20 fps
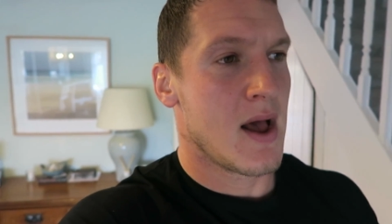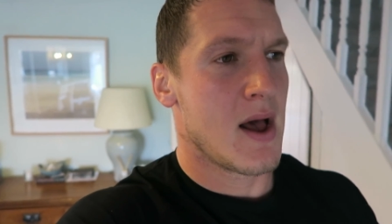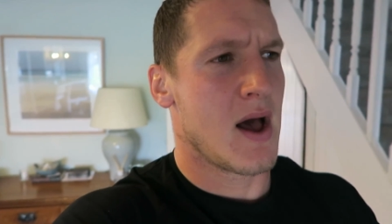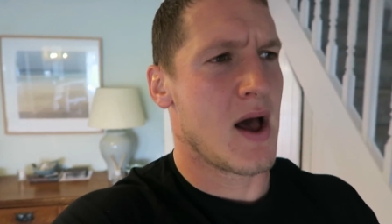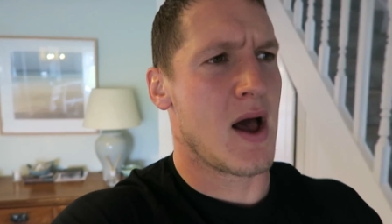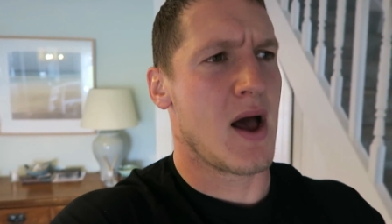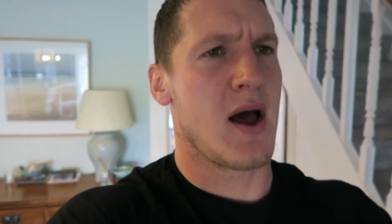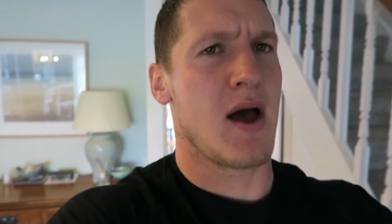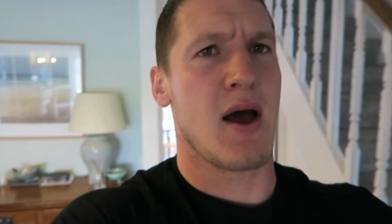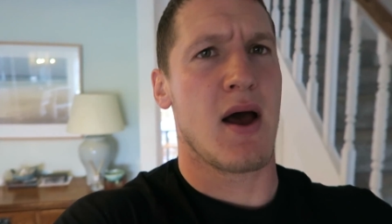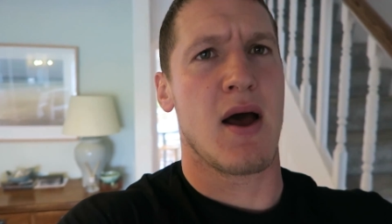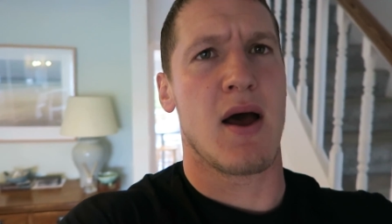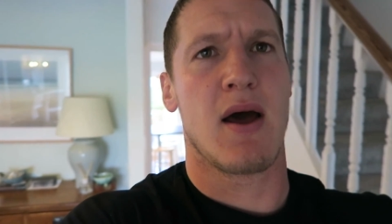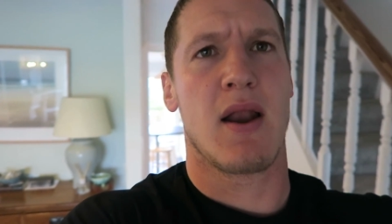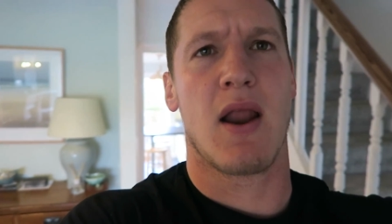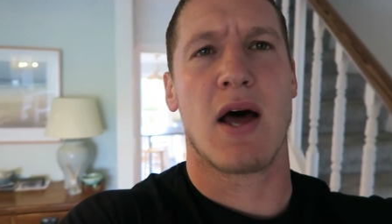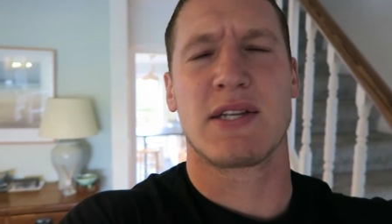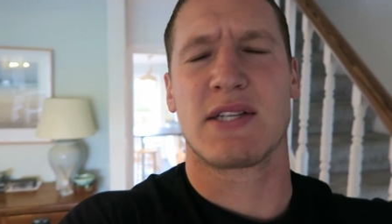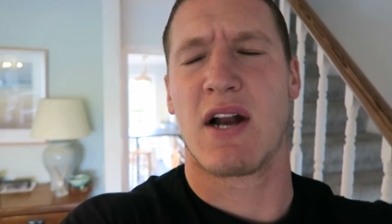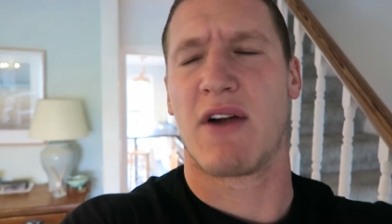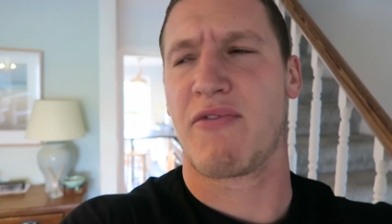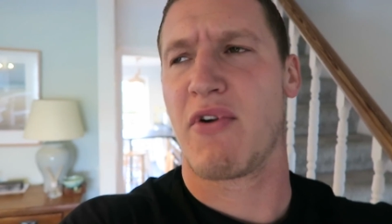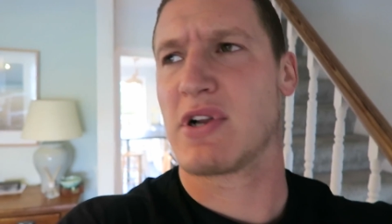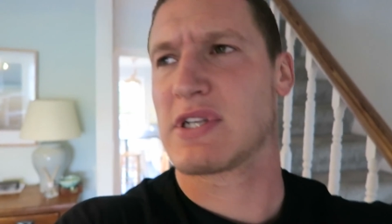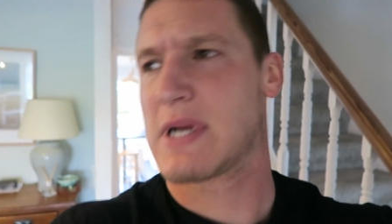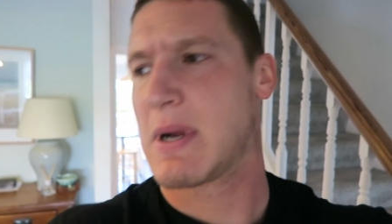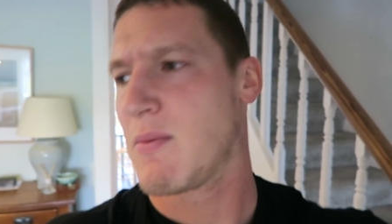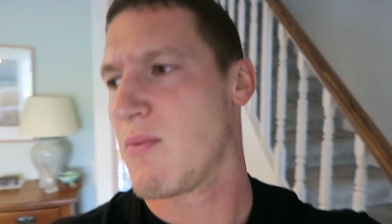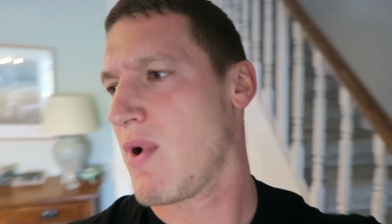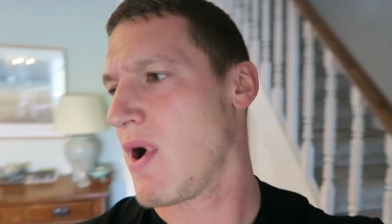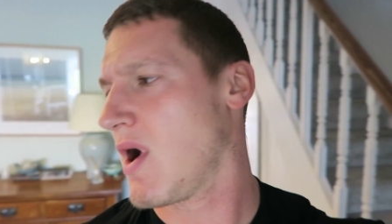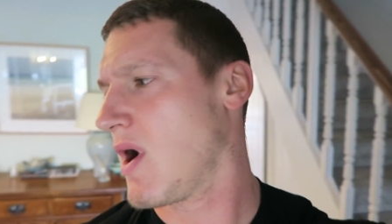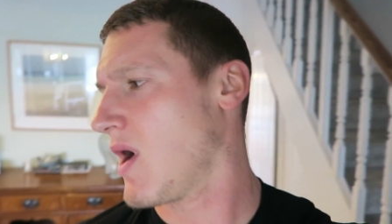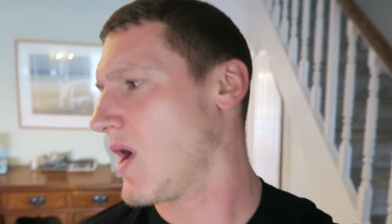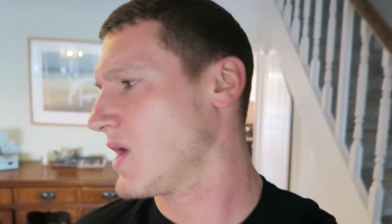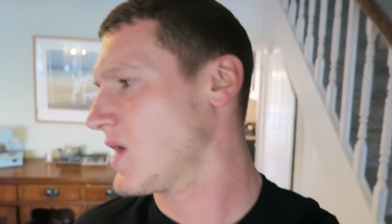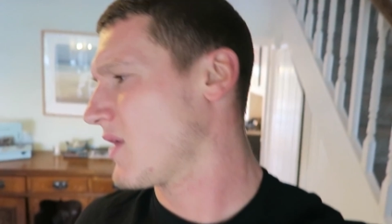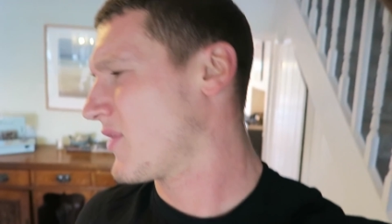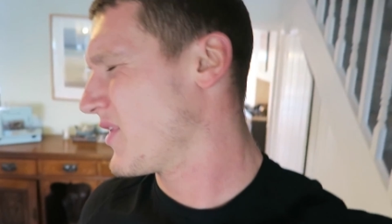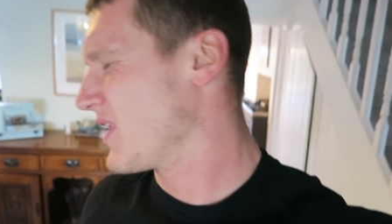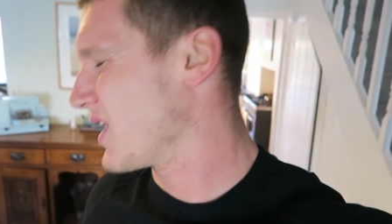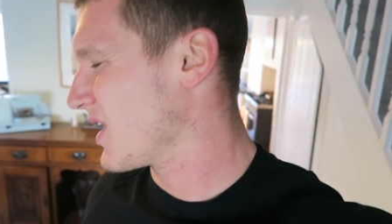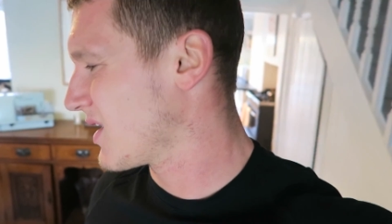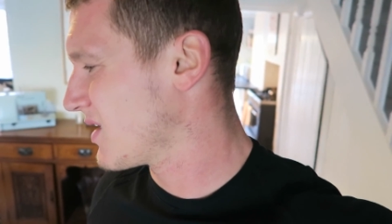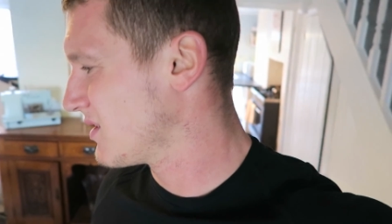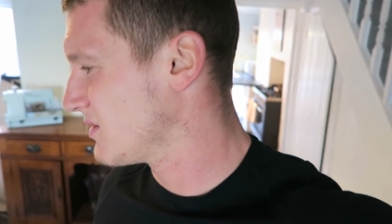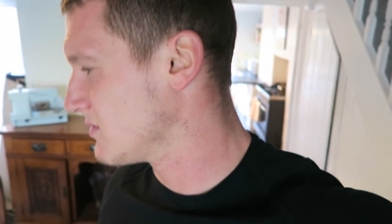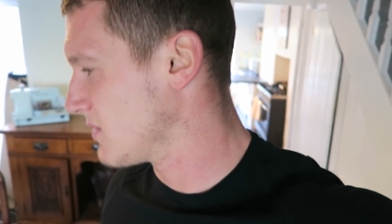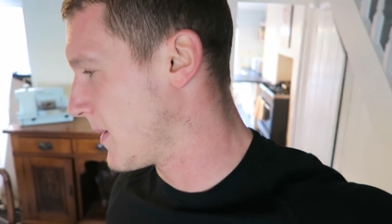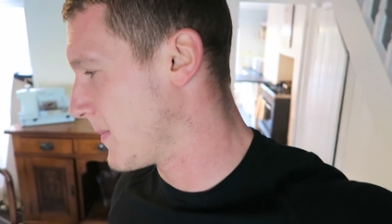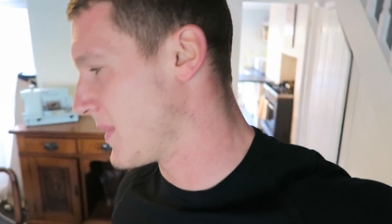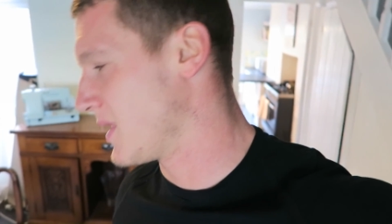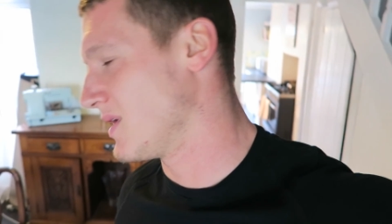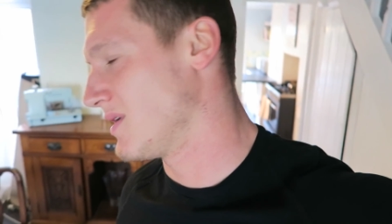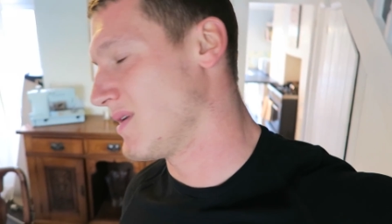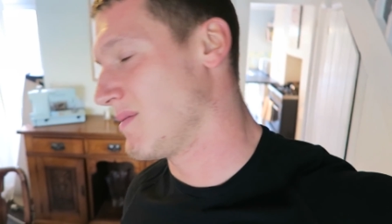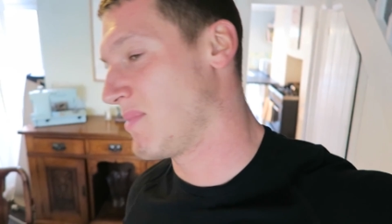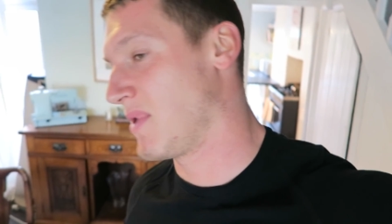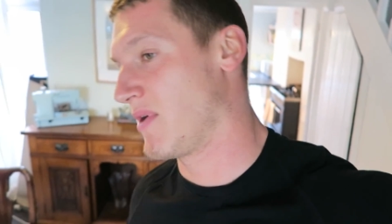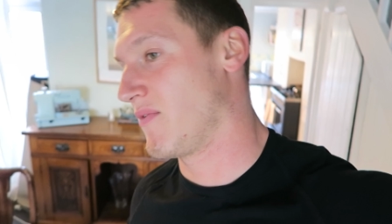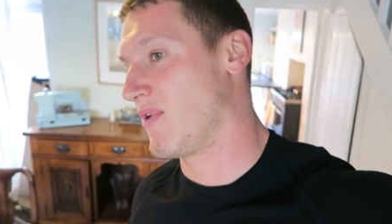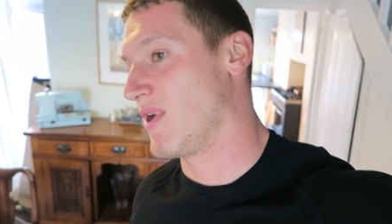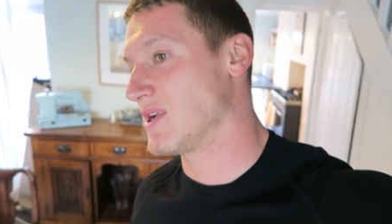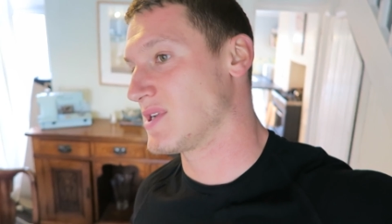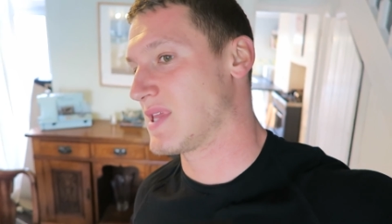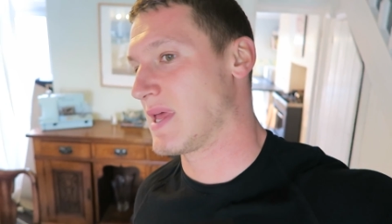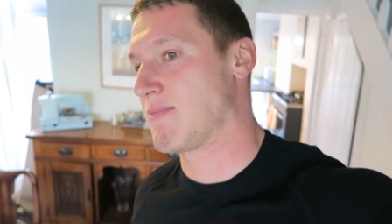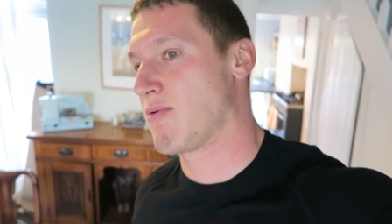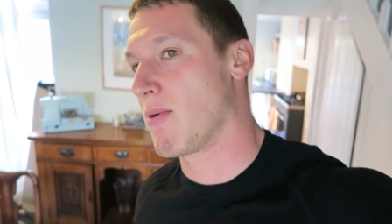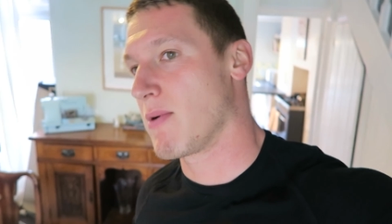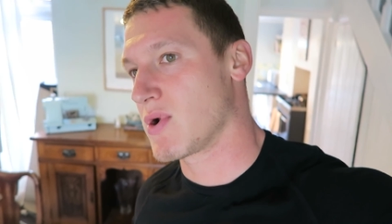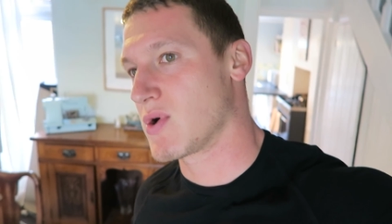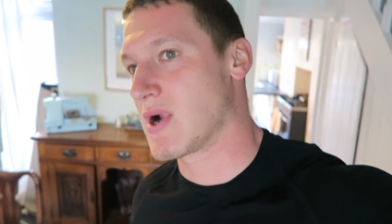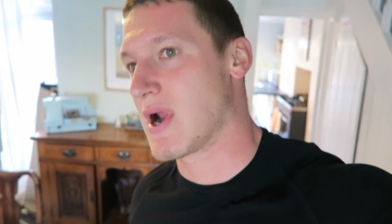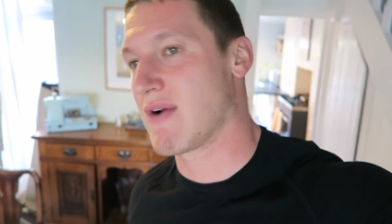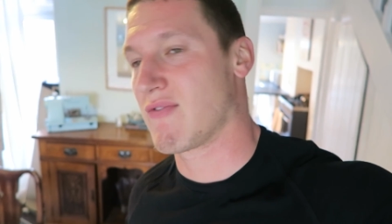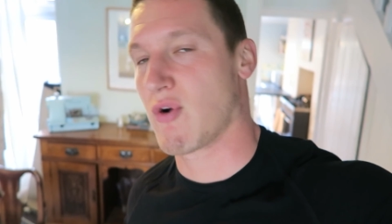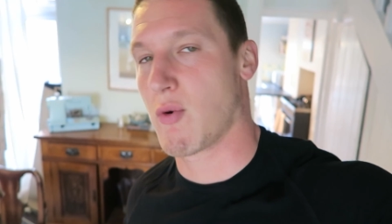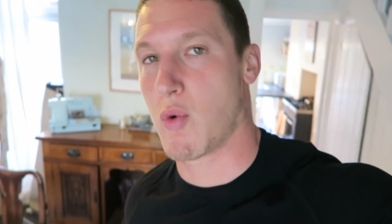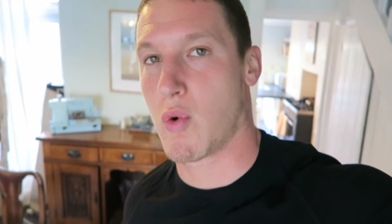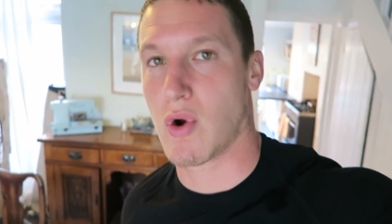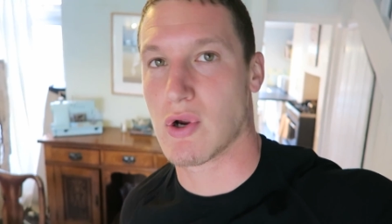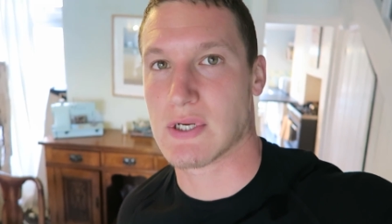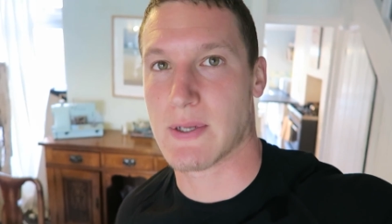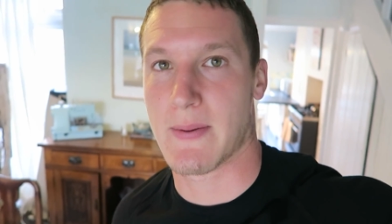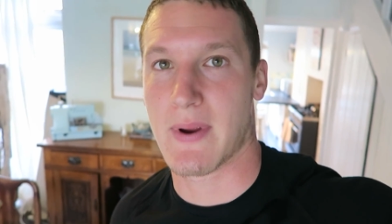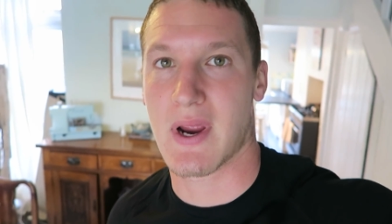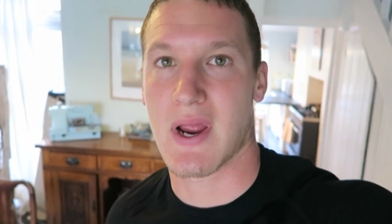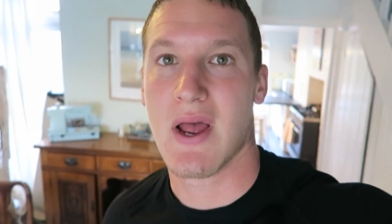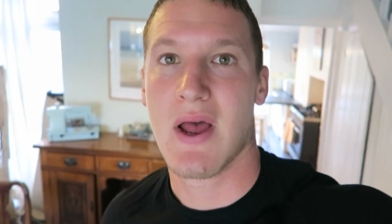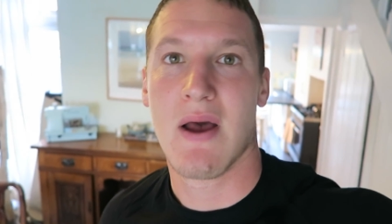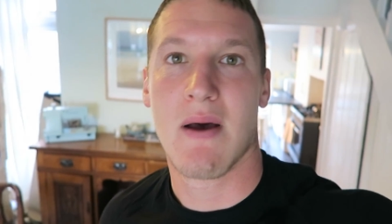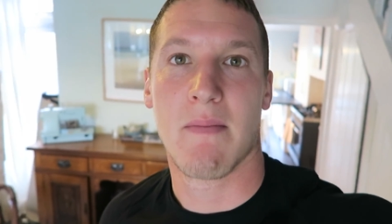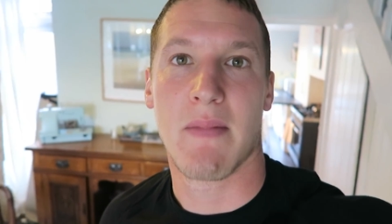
uh, like I said, our friend's come, around, I think, I mean, being realistic, they've probably gone out for a walk or something.